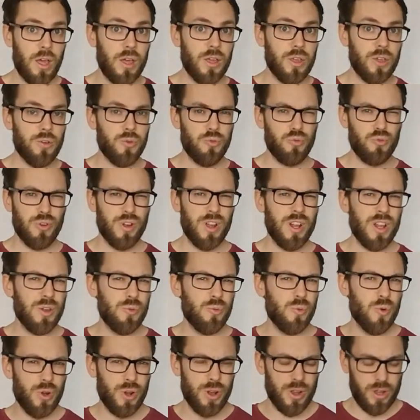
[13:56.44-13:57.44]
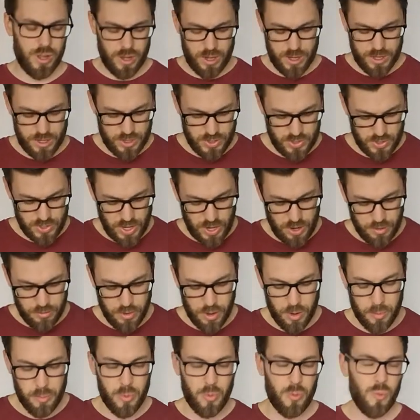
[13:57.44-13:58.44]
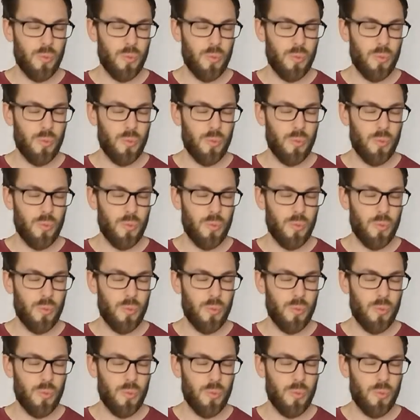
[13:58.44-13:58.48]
you really want to save up